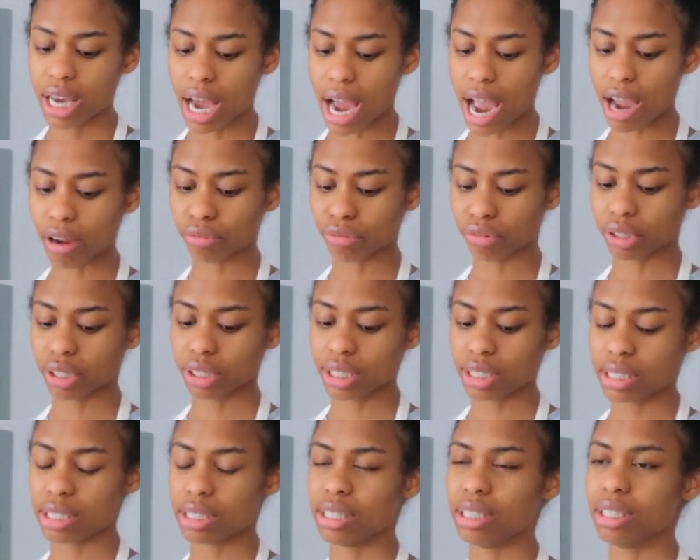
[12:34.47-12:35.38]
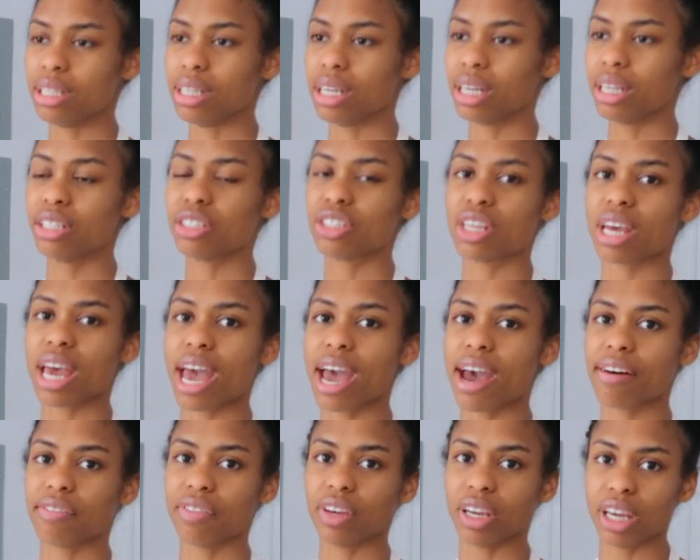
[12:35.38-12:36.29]
I really needed to
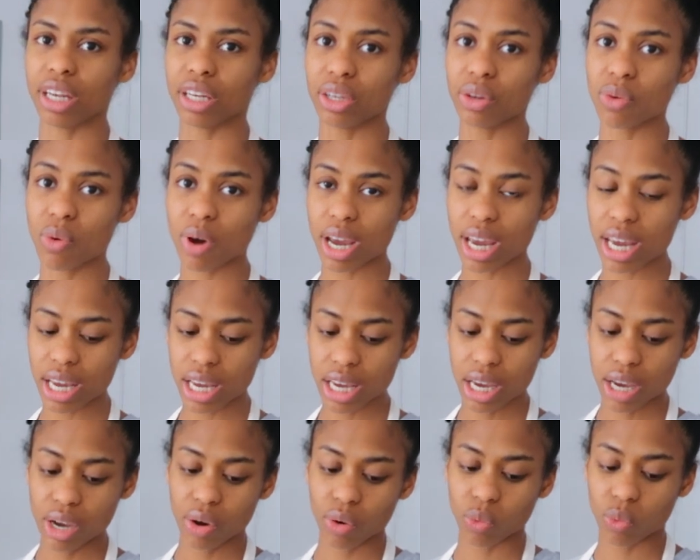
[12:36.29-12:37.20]
have anyway,